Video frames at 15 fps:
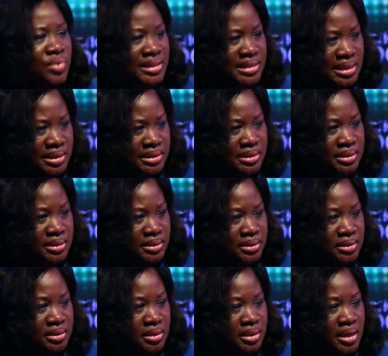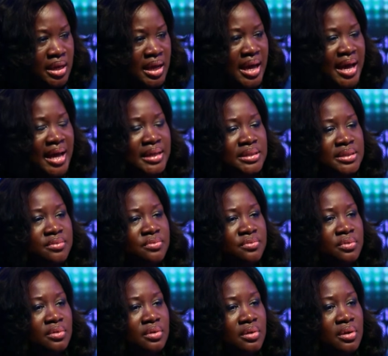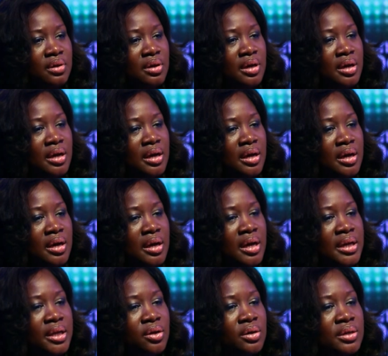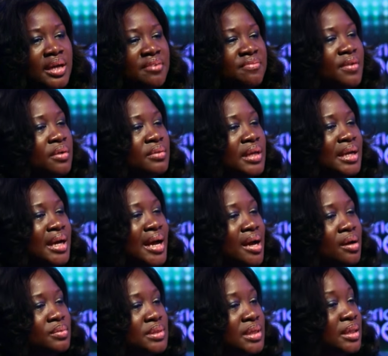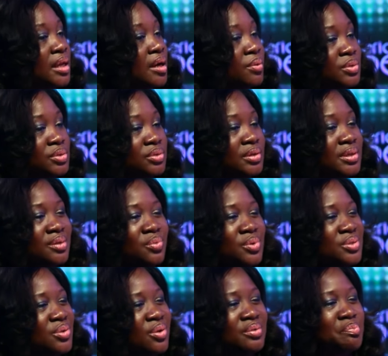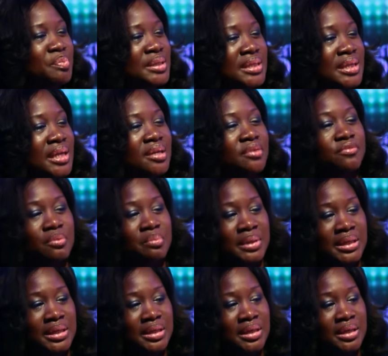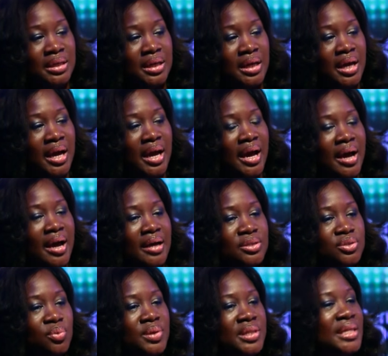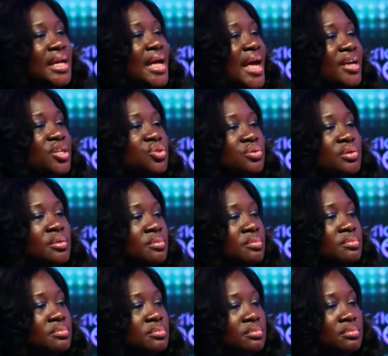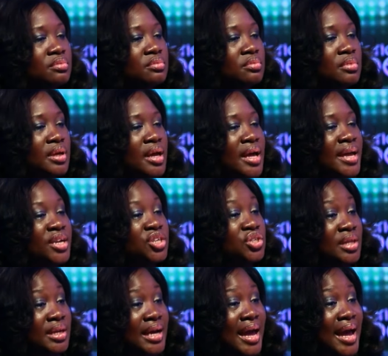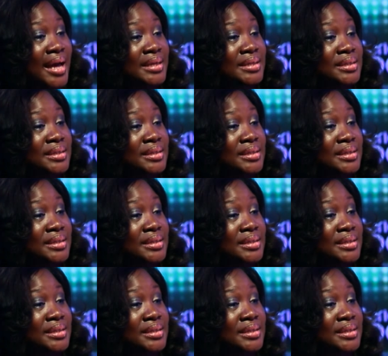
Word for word: I was restless. And early on, I found that accounting that I was studying was not particularly for me. So, with the extra energy that I